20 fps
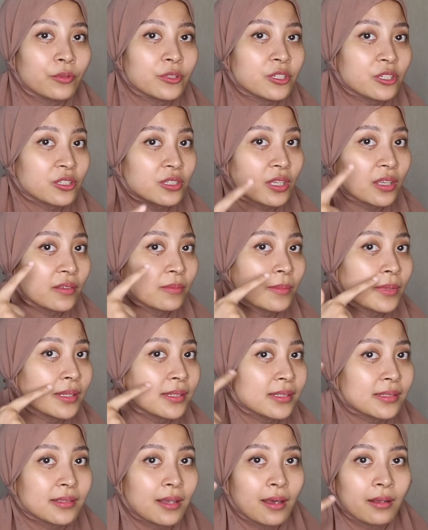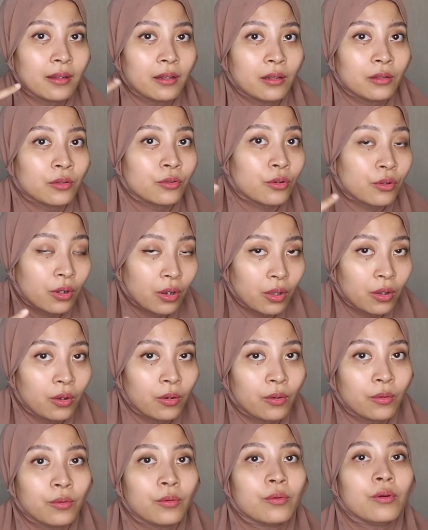which is giving me a subtle
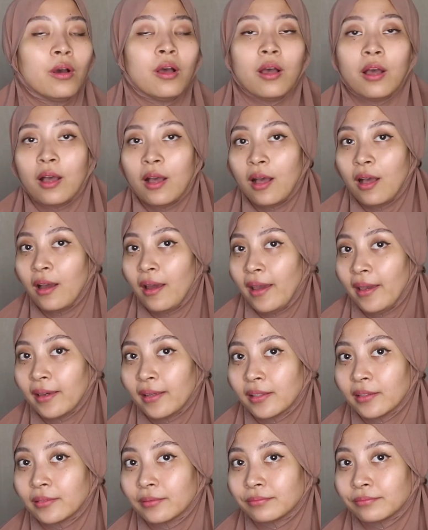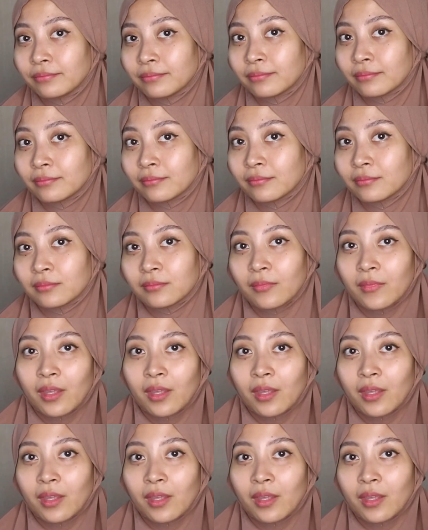glow and